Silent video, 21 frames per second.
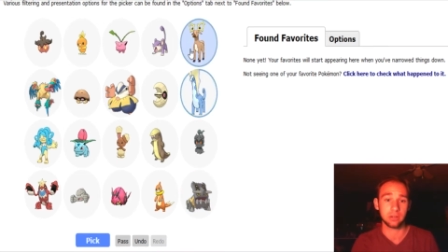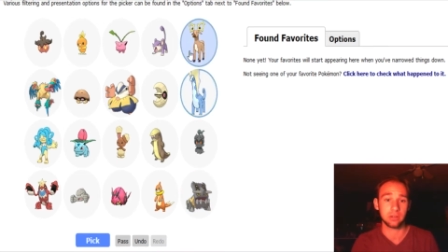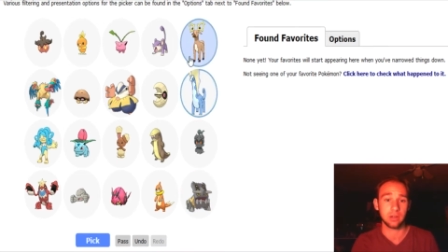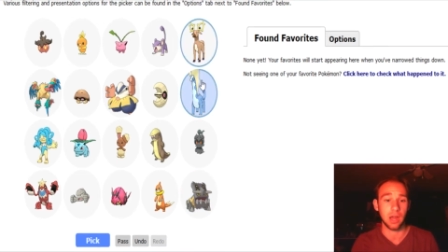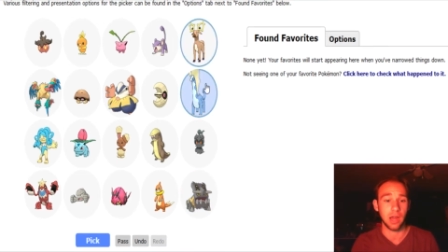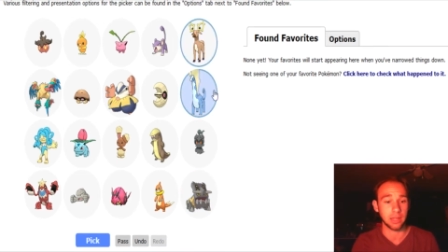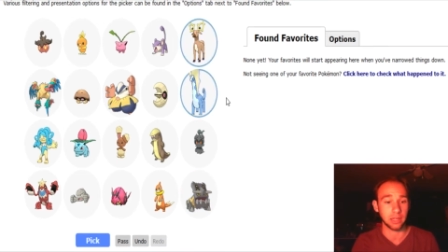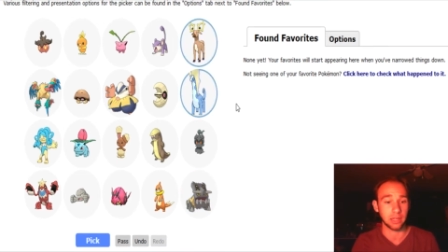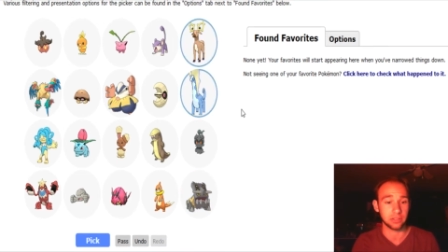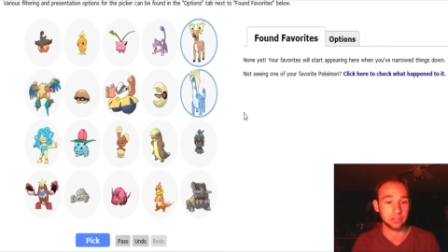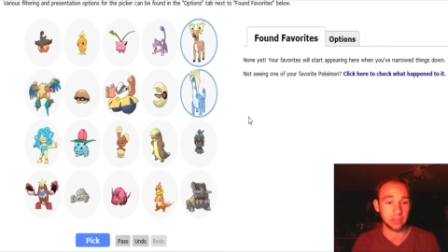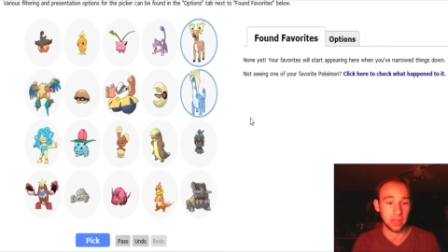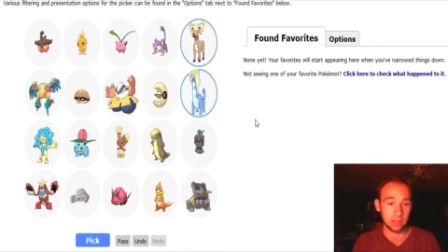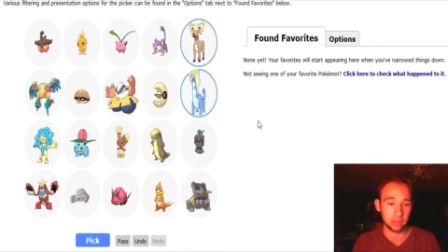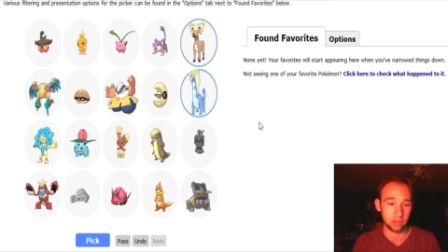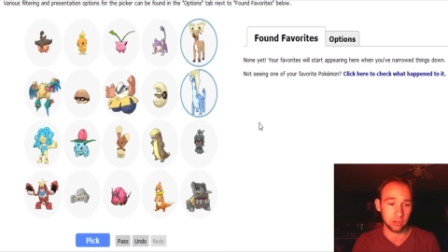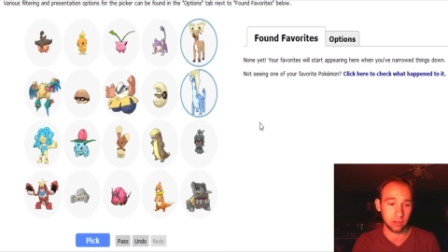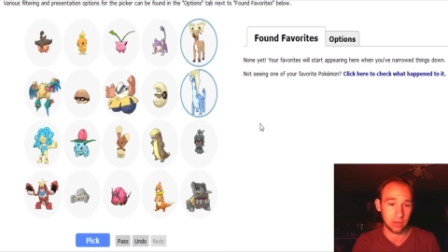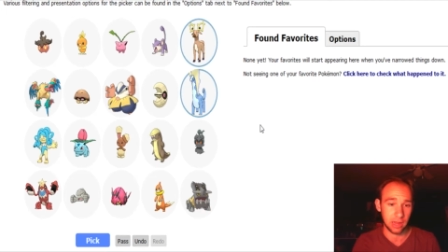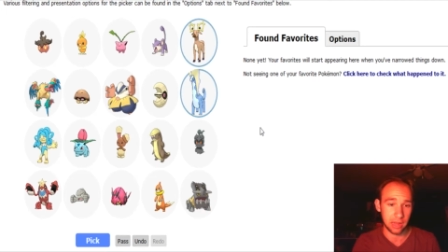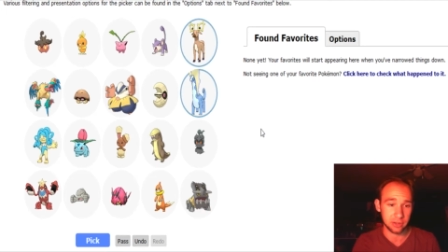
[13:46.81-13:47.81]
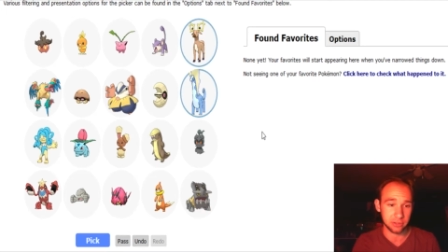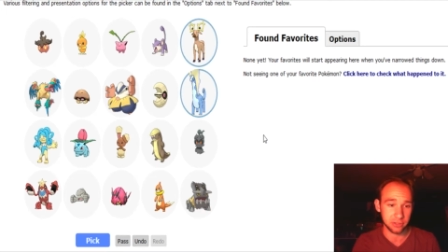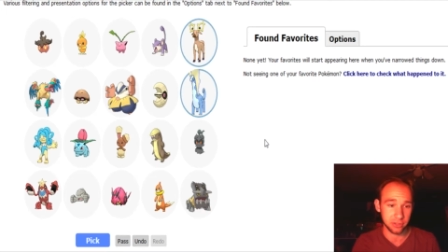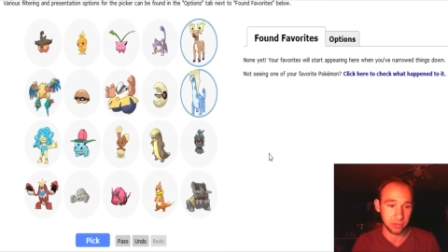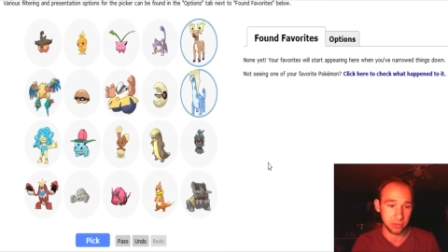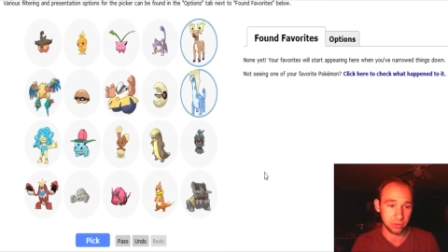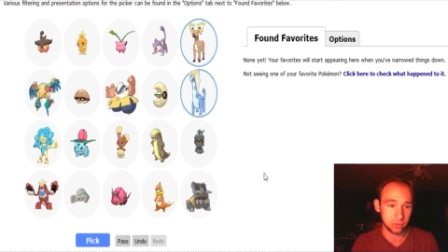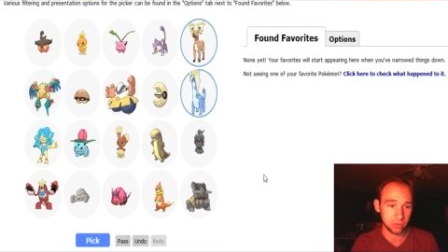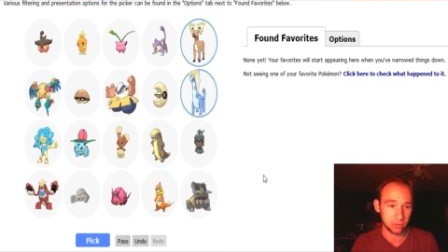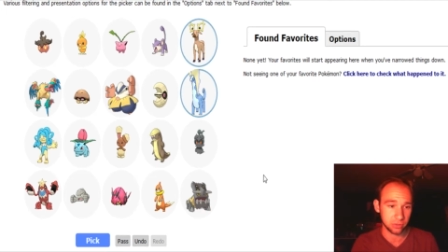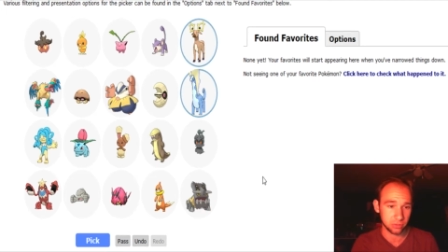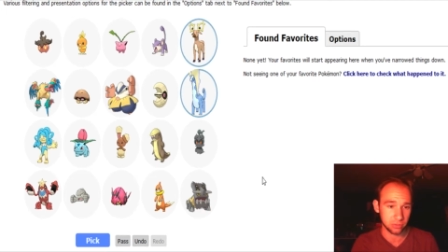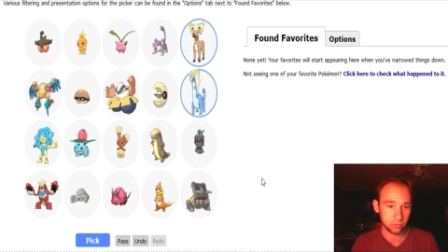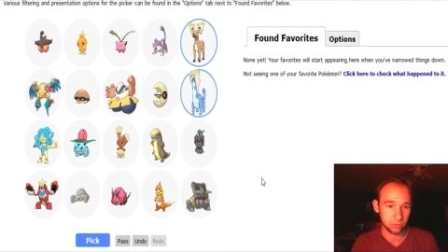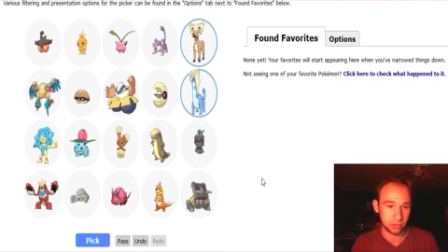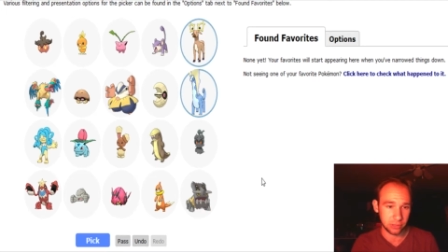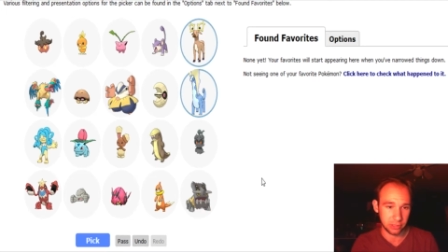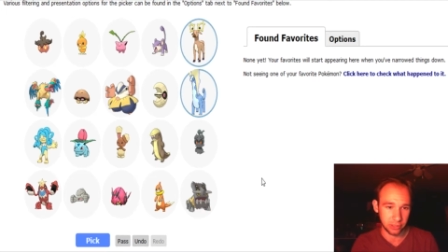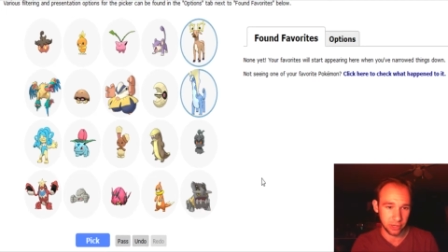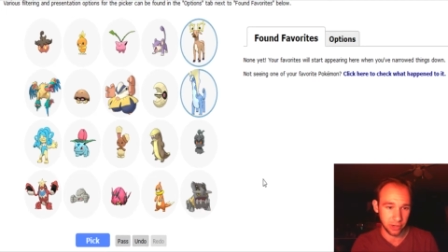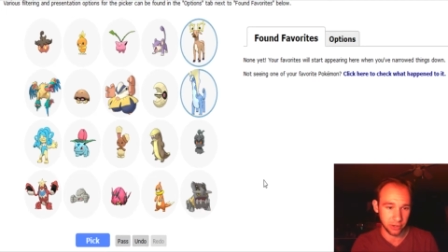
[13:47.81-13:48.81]
I like Stantler a lot too.
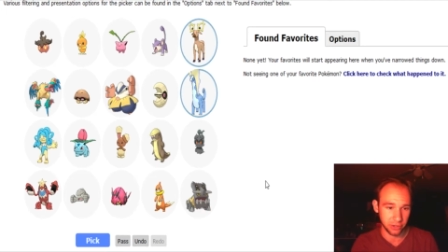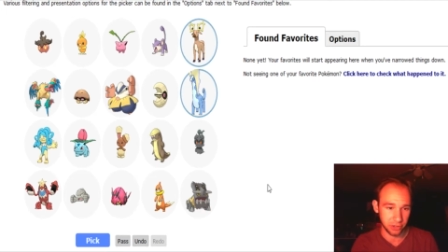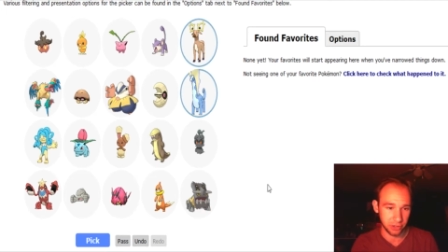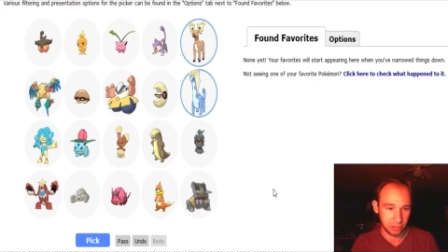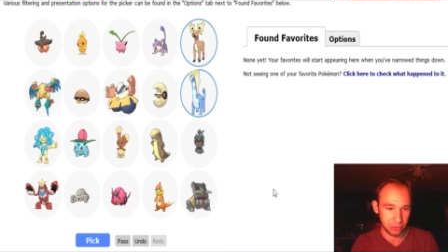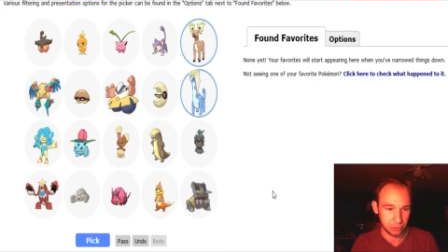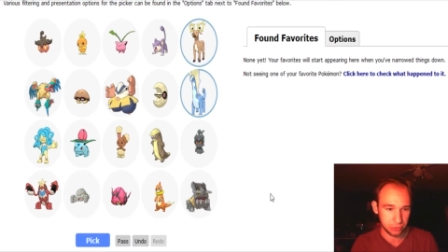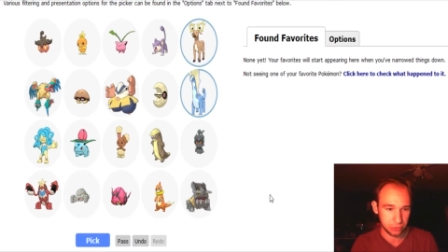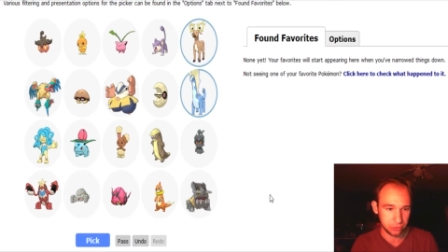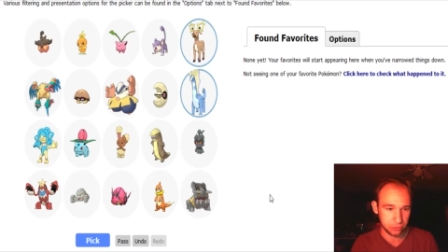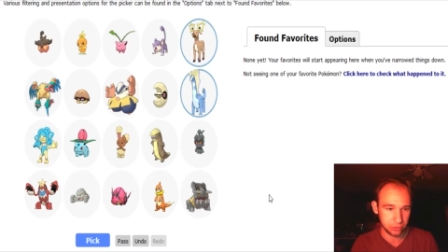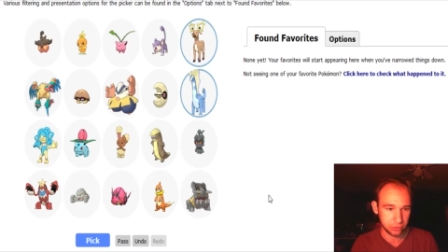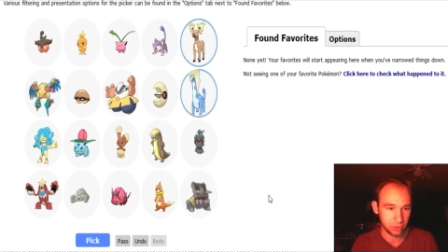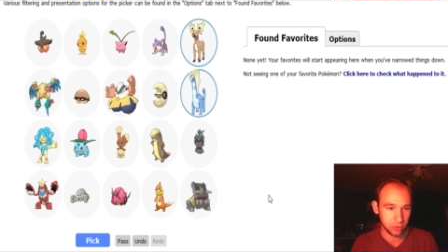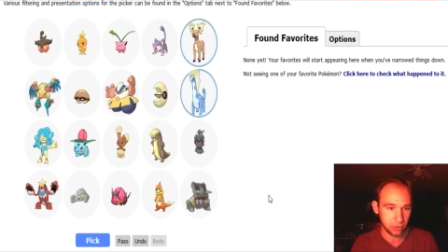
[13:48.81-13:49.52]
Really underused.